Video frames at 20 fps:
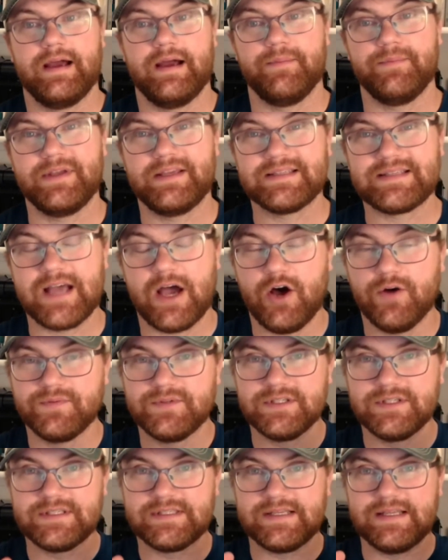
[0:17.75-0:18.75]
because it helps
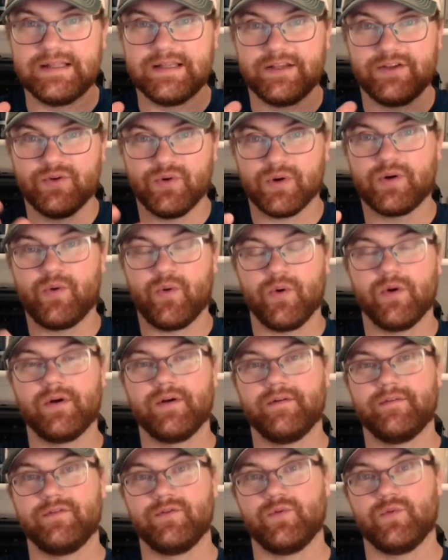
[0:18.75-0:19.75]
you see that your
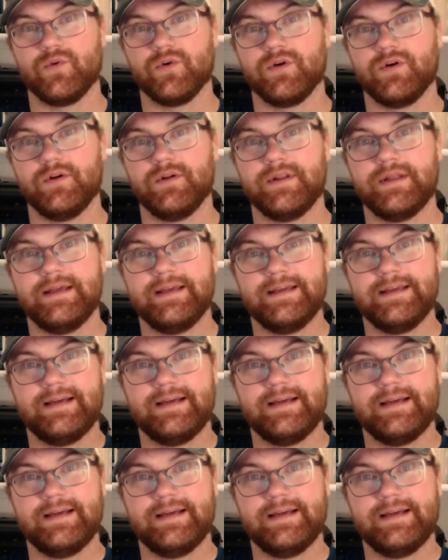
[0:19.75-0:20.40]
corner of the world